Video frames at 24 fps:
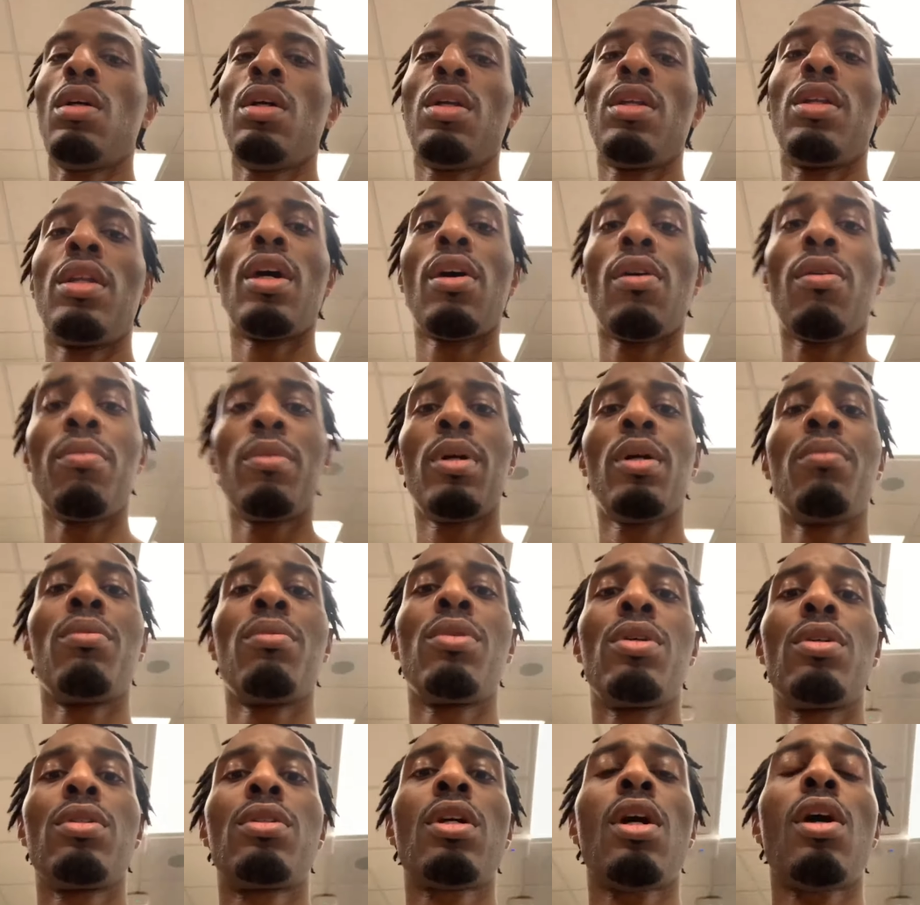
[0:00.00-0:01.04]
Now, remember,
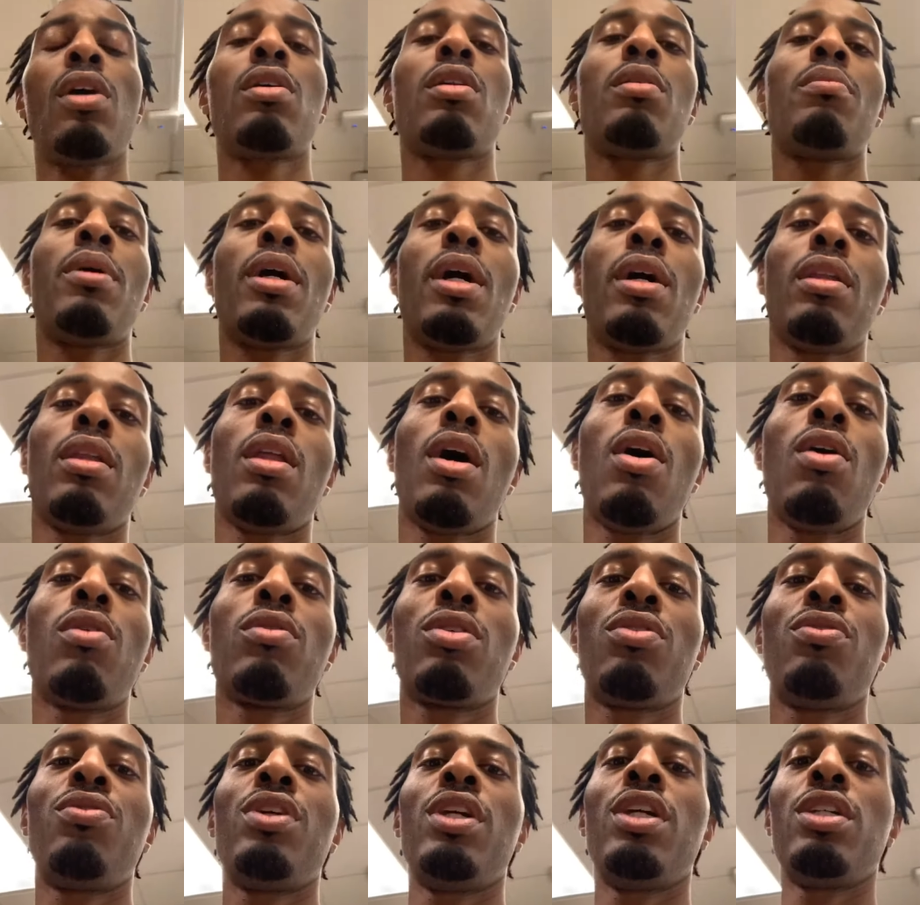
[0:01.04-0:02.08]
you're talking about long
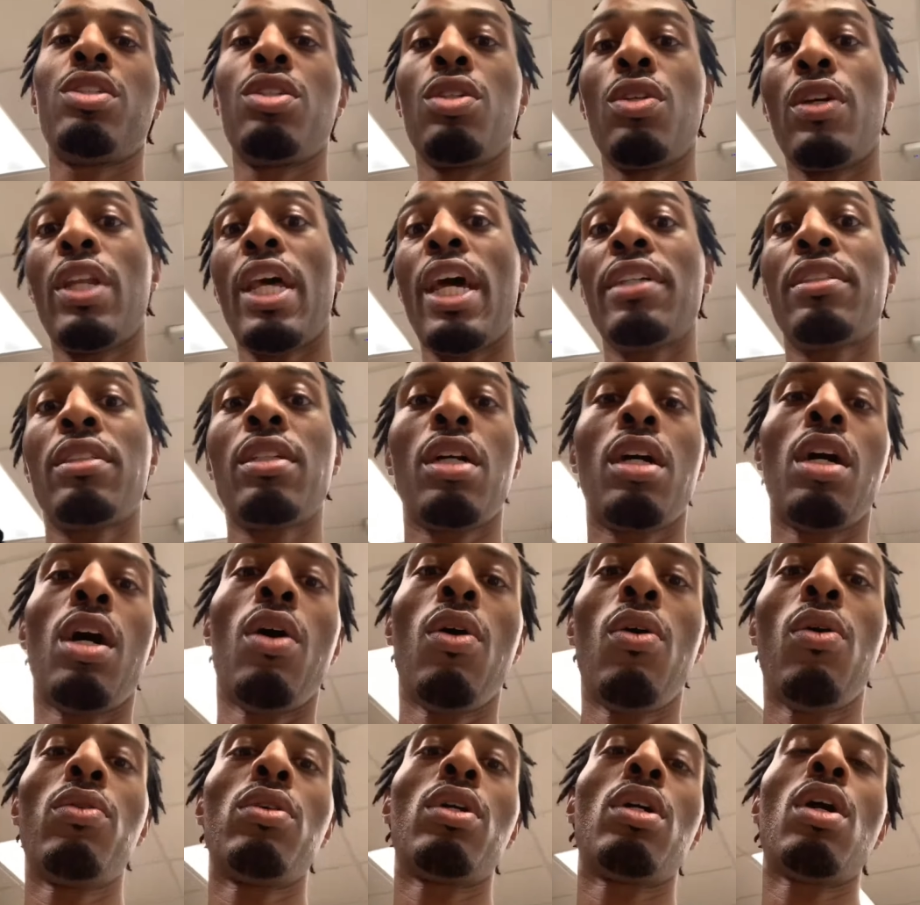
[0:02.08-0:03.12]
division, or that's the
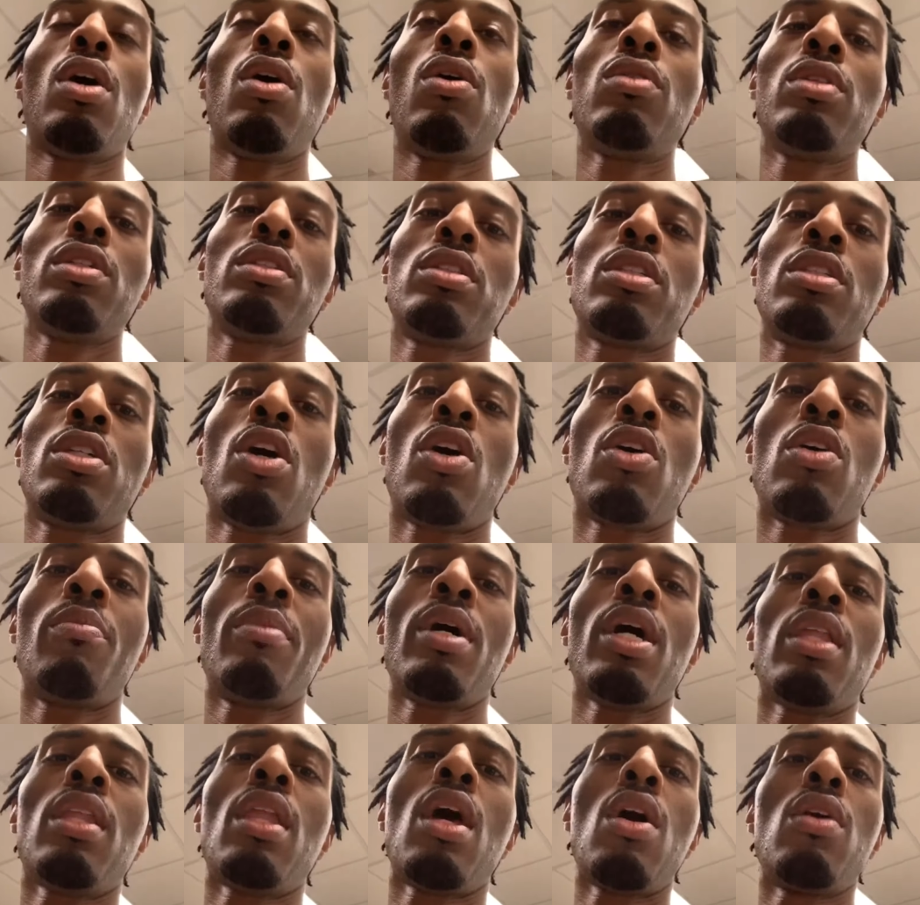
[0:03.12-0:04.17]
goal. The goal is to talk
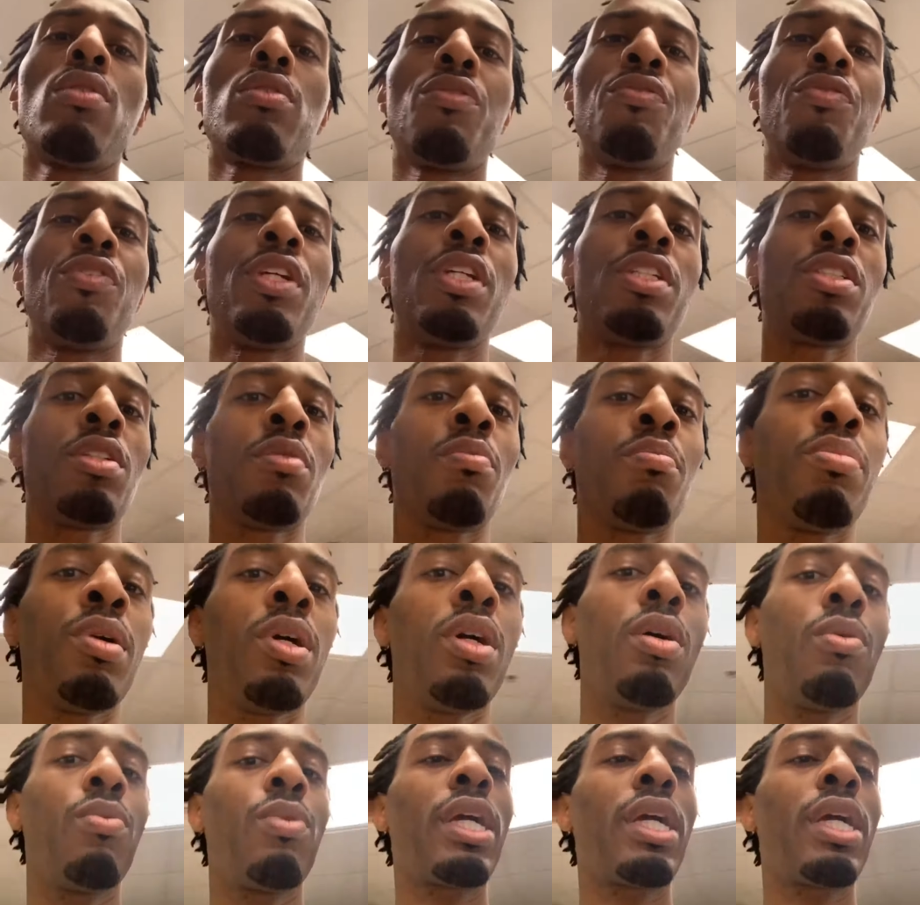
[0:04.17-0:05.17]
about long division, but we